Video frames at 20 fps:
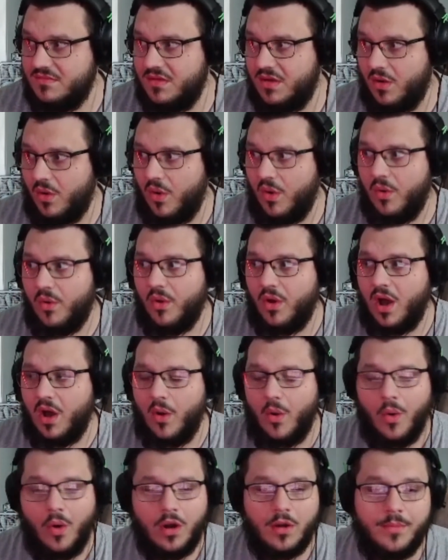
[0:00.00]
a
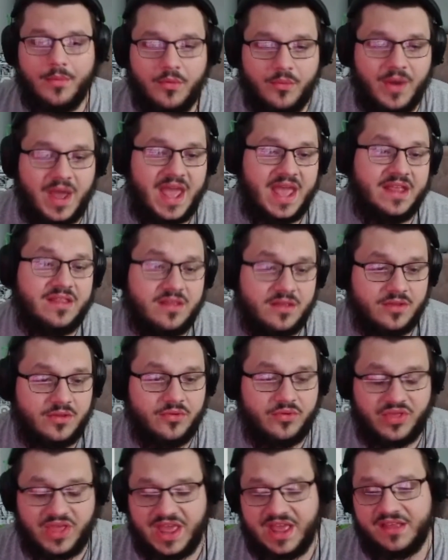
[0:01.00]
horrible way to
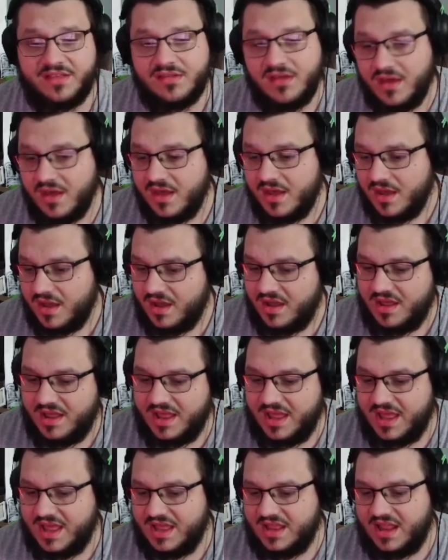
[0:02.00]
do things.
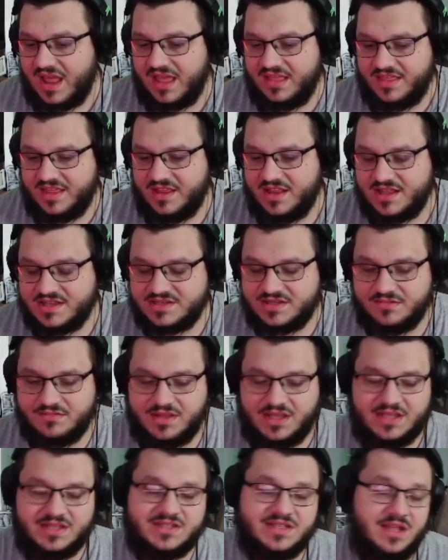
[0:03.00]
And I think that's
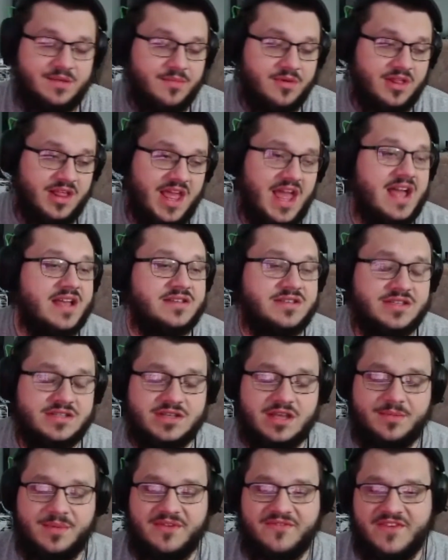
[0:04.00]
something Steam Early Access
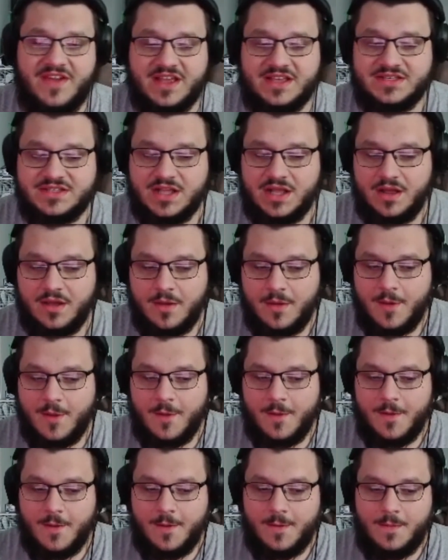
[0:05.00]
could be fixed.
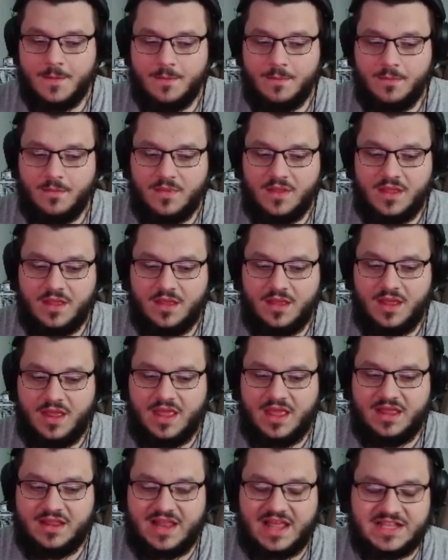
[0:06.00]

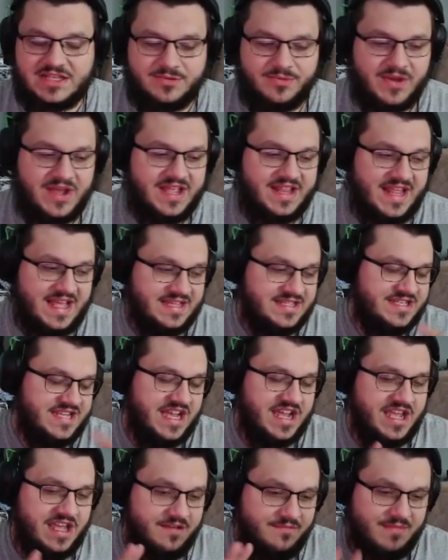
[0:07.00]
And that's why that
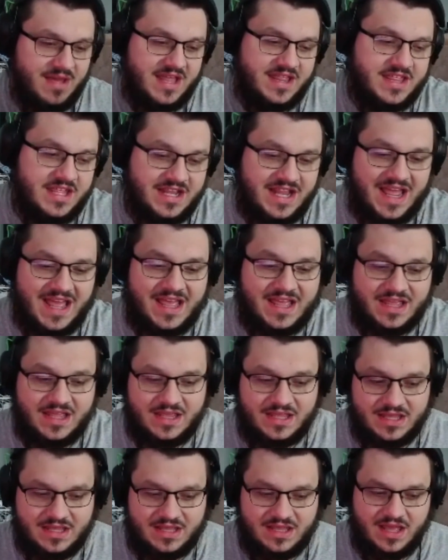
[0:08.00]
second method, that
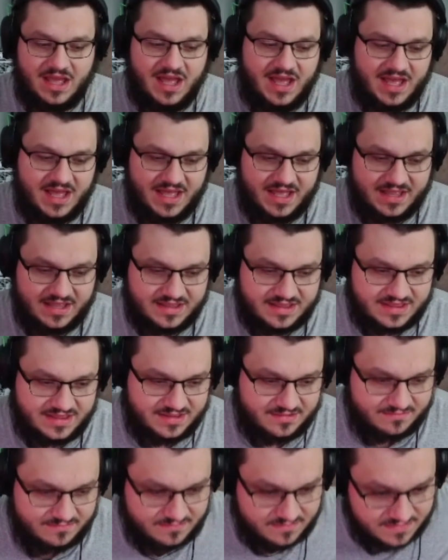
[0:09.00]

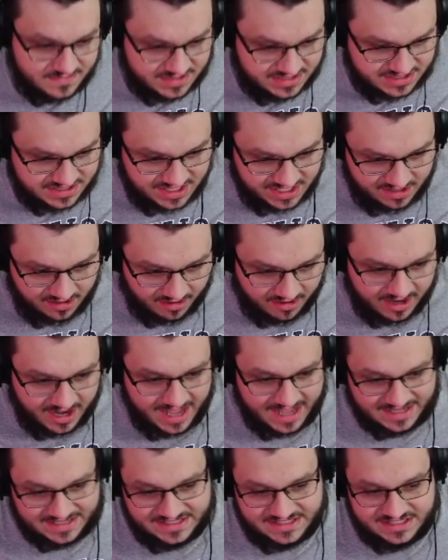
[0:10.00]

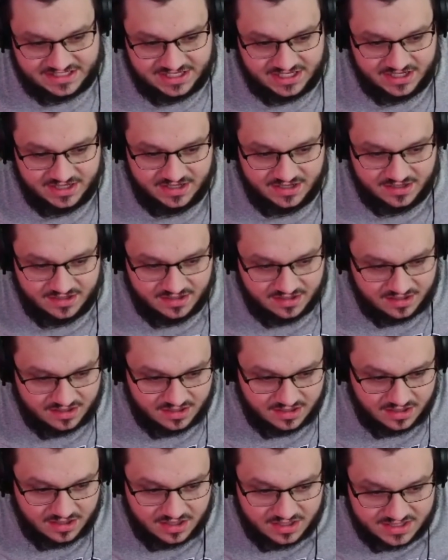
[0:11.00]

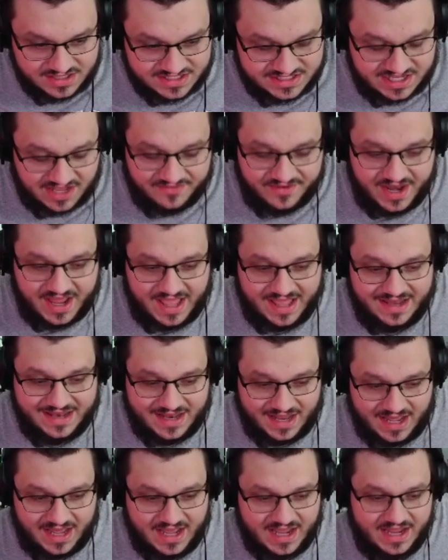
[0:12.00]

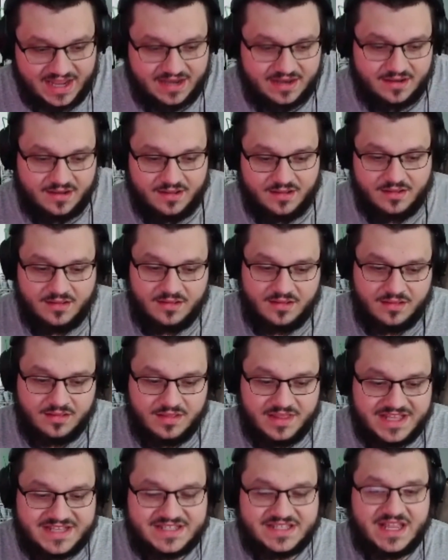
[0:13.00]
CRX789
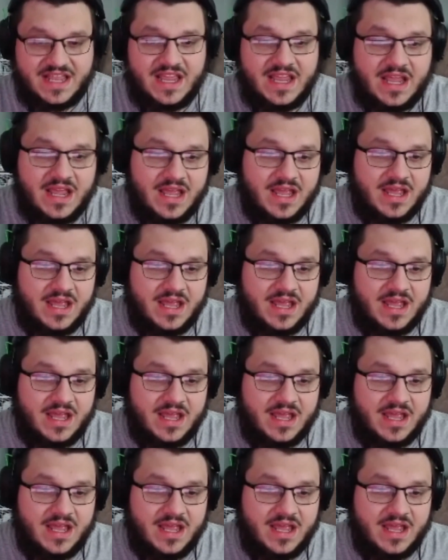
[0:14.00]
listing,